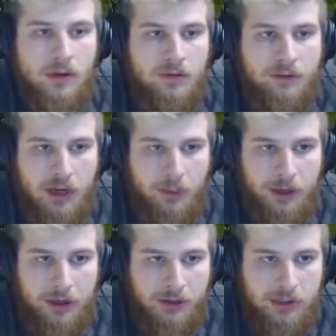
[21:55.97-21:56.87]
figure out where
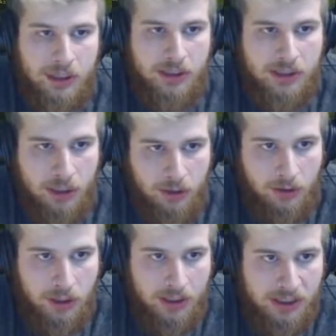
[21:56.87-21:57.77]
your nodes are. So
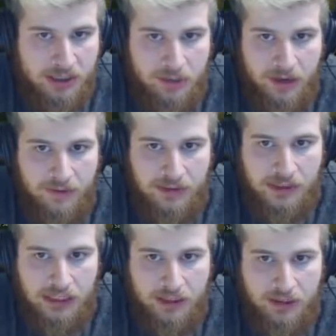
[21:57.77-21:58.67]
according to this, we have
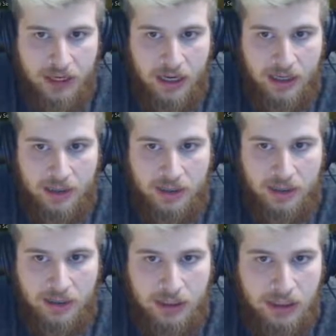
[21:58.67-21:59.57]
cedar at
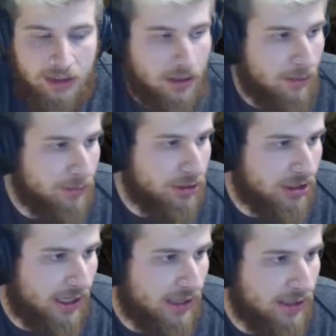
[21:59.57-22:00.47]
the
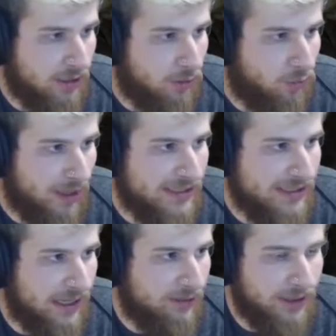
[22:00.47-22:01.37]
lumberjack
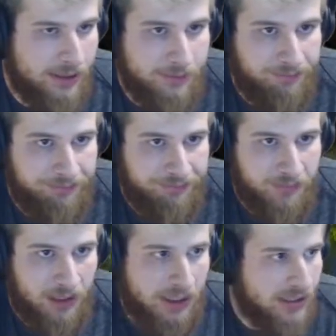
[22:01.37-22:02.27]
rest area
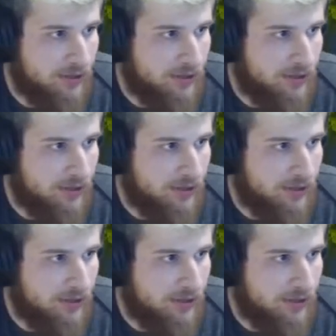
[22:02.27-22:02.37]
is the